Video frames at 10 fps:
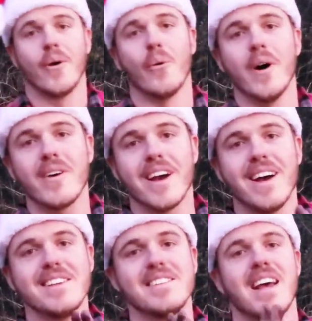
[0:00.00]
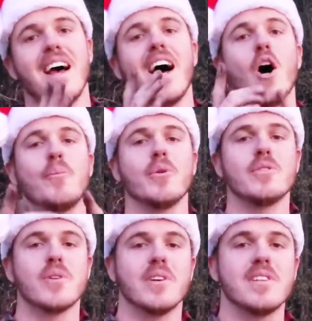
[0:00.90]
Well guys, hope you
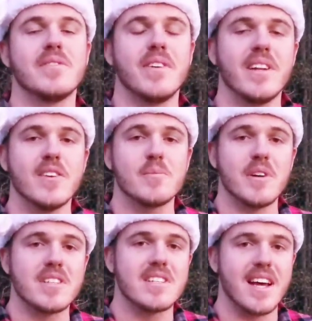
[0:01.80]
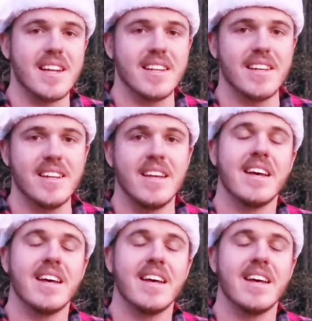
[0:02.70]
enjoyed this video as much as I did.